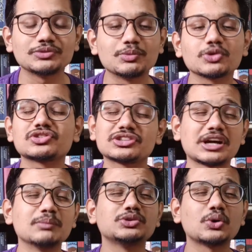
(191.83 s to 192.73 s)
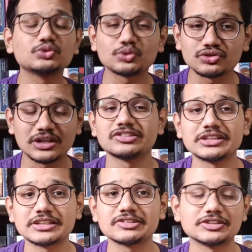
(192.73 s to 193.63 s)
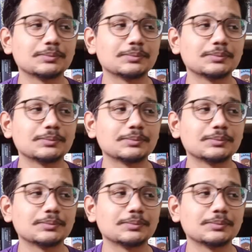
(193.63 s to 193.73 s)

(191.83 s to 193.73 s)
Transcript: books come down to such an extent.